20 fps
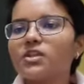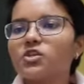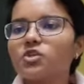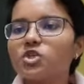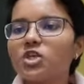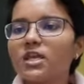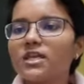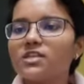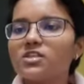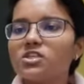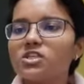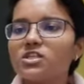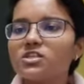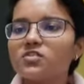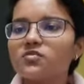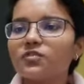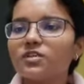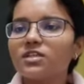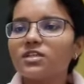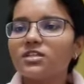Changes
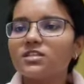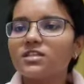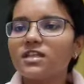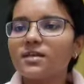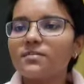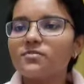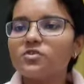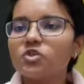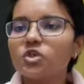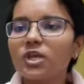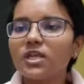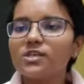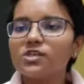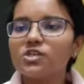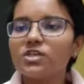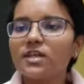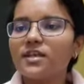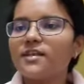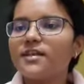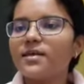with change
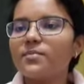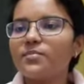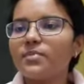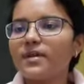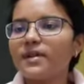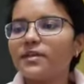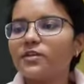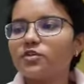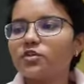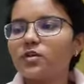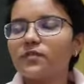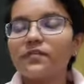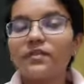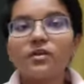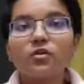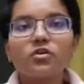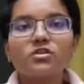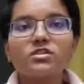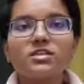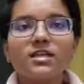in temperature
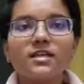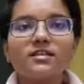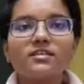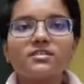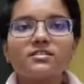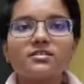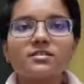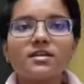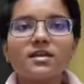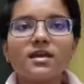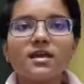because its